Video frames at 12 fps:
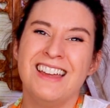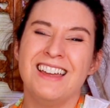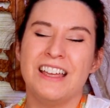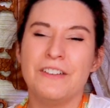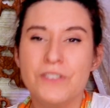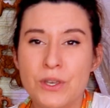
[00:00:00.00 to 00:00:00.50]

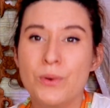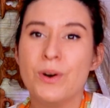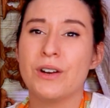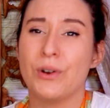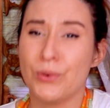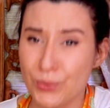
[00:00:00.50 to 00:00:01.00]
If you
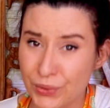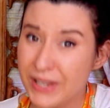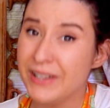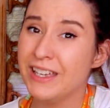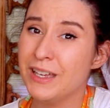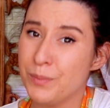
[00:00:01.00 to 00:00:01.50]
want to
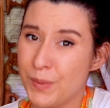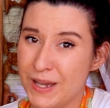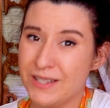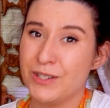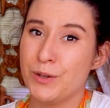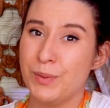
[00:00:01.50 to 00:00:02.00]
really
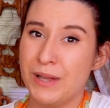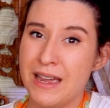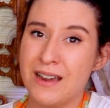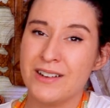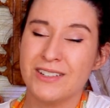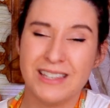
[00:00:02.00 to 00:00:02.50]
impress your
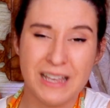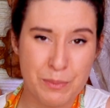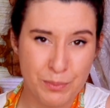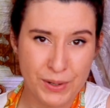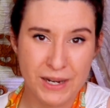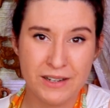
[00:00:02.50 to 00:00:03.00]
players,
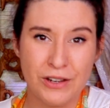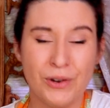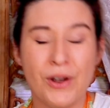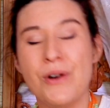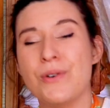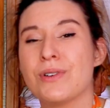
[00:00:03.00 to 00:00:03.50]
then print
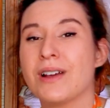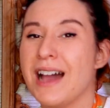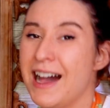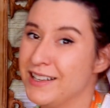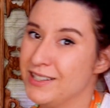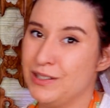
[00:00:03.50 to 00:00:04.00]
your own
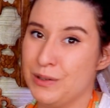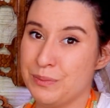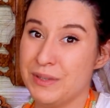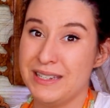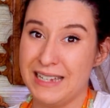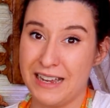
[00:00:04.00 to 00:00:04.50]

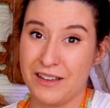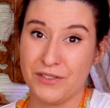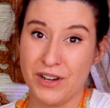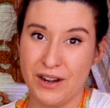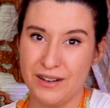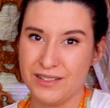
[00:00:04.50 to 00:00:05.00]
custom deck of
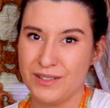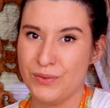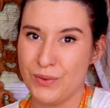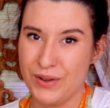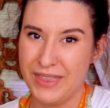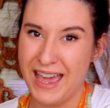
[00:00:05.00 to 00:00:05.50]
cards
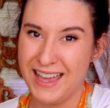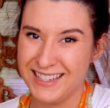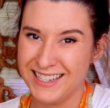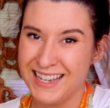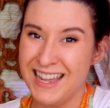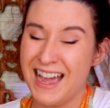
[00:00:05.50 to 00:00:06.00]
for
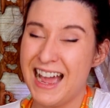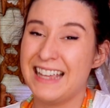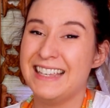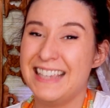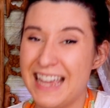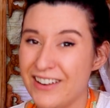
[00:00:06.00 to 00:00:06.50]
that. I
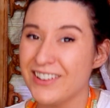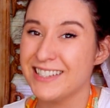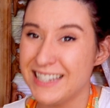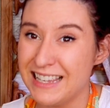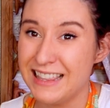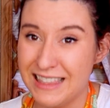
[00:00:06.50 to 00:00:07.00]

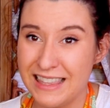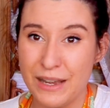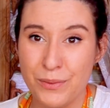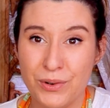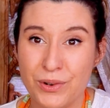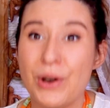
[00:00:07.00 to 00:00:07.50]
guarantee that
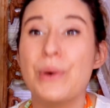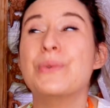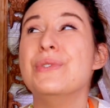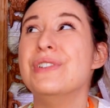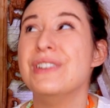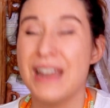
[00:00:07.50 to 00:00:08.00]
they will go
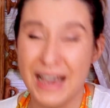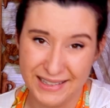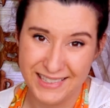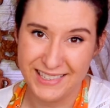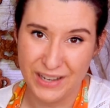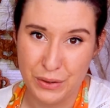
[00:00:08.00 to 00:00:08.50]

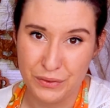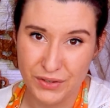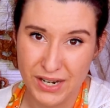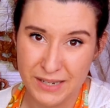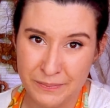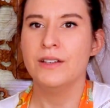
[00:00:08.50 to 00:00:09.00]
nuts
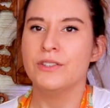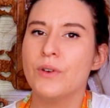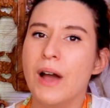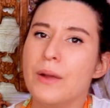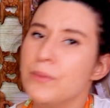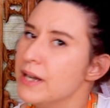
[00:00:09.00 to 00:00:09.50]
over it. So
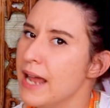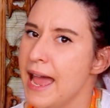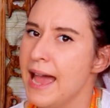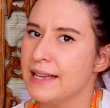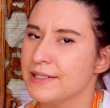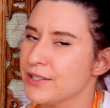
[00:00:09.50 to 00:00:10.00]
I want to
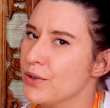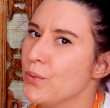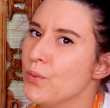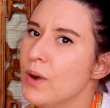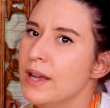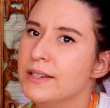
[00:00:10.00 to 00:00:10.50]
ask,
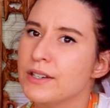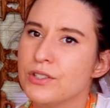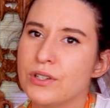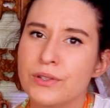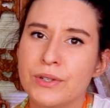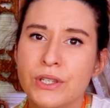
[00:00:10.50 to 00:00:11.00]
what
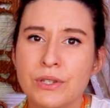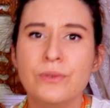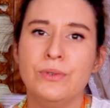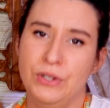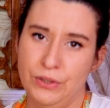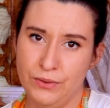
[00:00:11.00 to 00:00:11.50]
do
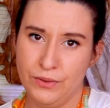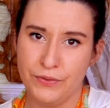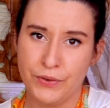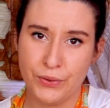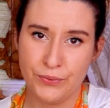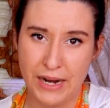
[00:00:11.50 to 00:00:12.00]
you do
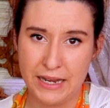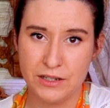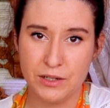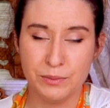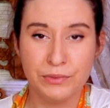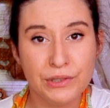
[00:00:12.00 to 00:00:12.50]
for
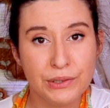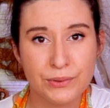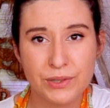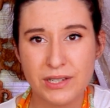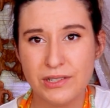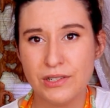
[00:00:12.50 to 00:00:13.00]
random
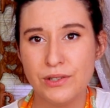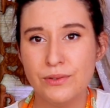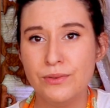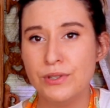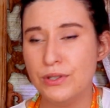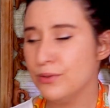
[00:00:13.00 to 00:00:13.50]
loot? Do
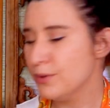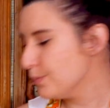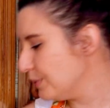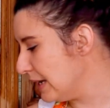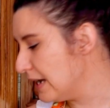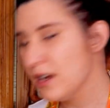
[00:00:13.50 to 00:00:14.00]
you use
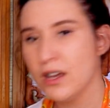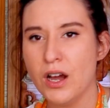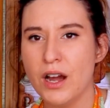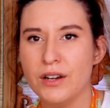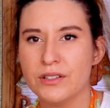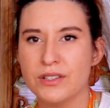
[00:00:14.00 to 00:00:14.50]
playing
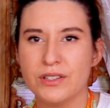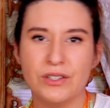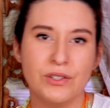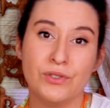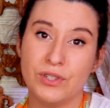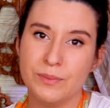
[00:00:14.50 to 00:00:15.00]
cards?
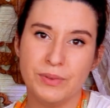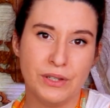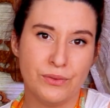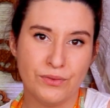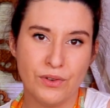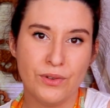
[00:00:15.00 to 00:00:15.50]
Do you
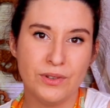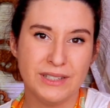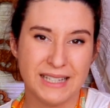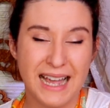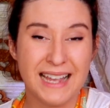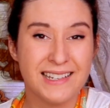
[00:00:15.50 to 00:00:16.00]
simply roll
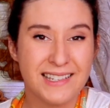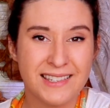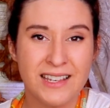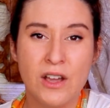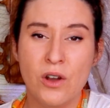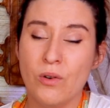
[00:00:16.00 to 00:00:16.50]

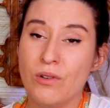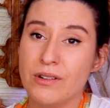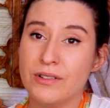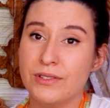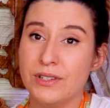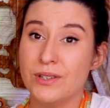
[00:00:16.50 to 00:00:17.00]
dice?
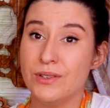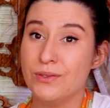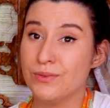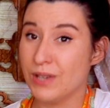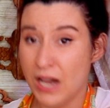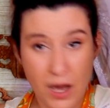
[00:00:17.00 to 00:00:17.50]
Or do
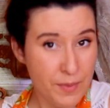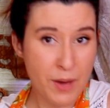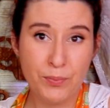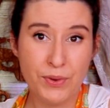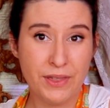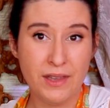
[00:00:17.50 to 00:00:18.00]
you come
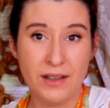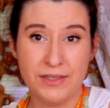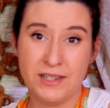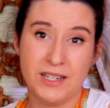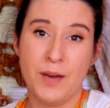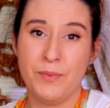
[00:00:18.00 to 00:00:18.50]
up with it at
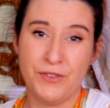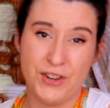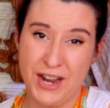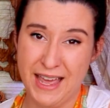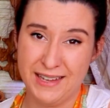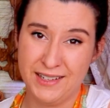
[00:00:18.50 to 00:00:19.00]
the top of
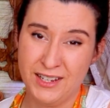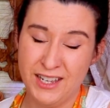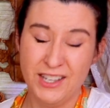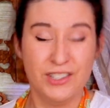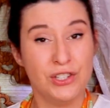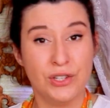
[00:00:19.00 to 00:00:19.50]
your head?
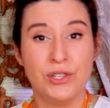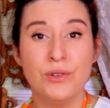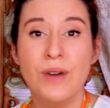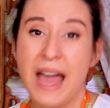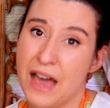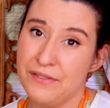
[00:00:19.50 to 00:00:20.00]
Do
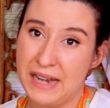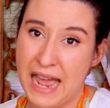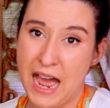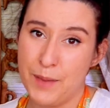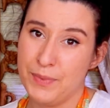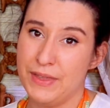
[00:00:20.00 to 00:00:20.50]
you have an
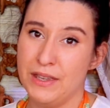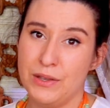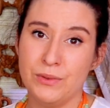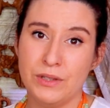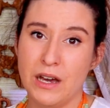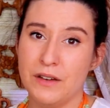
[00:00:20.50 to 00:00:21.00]
app that
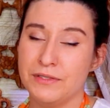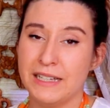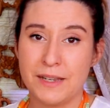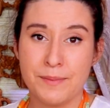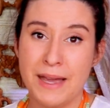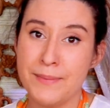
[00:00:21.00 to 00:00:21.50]
you love,
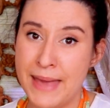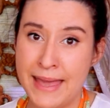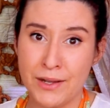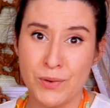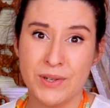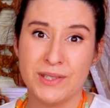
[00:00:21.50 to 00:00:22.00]
like my
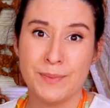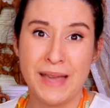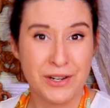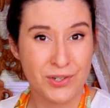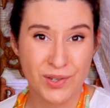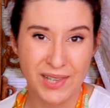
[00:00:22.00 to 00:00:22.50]
Magwa's
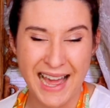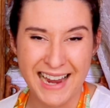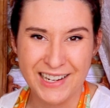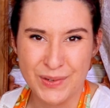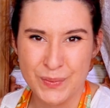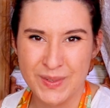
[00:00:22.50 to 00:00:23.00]
Magical
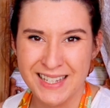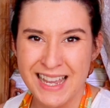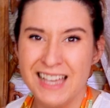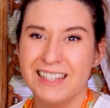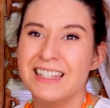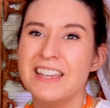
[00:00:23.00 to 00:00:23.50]
Items?
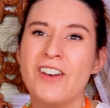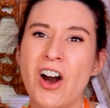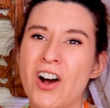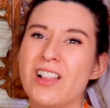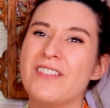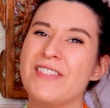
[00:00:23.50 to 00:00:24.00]
Leave
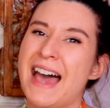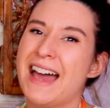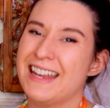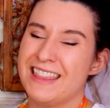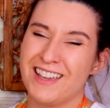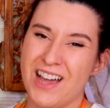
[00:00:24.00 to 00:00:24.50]
all of
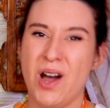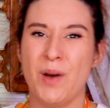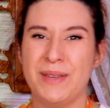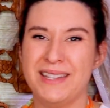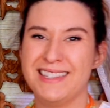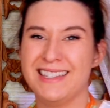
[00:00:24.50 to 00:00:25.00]
that in the
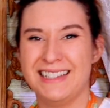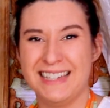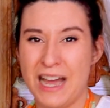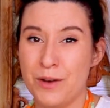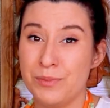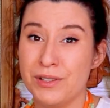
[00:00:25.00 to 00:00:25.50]
comments
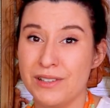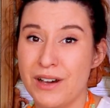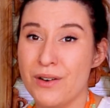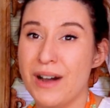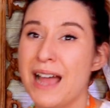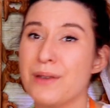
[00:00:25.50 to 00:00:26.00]
down
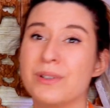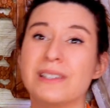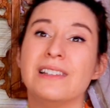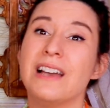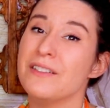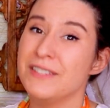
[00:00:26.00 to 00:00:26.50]
below. I would
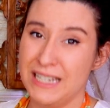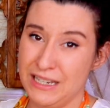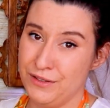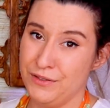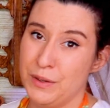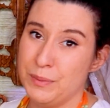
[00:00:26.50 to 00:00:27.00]
love to
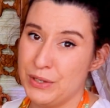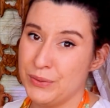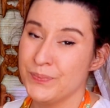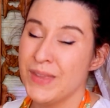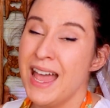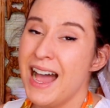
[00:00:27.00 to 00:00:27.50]
hear from
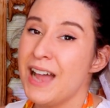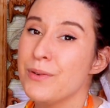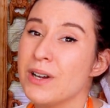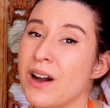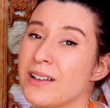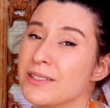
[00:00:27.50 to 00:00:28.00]
you. I
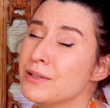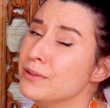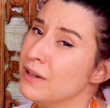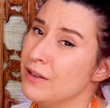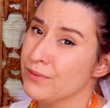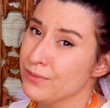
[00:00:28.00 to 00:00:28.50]
would
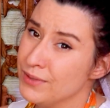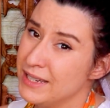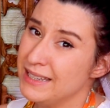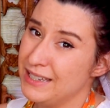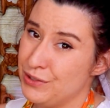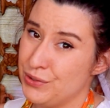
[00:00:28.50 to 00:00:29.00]
also
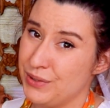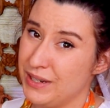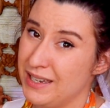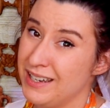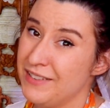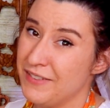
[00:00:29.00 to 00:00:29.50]
really enjoy
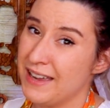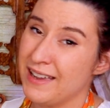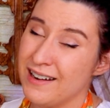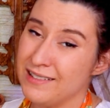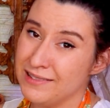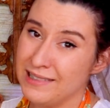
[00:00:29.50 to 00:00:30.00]
it if I
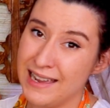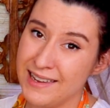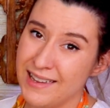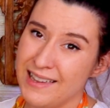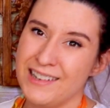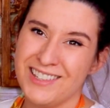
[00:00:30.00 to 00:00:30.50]
got a
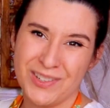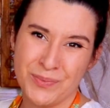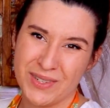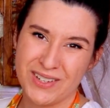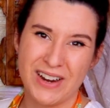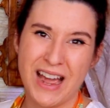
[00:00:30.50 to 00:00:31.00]
like and a
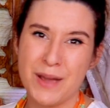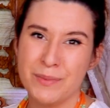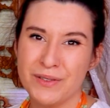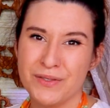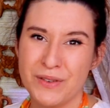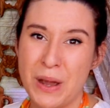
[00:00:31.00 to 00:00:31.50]

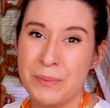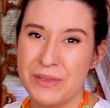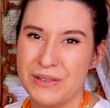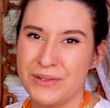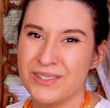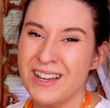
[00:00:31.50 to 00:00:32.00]
subscribe from
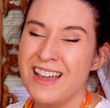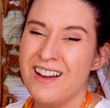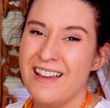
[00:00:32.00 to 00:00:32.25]
you.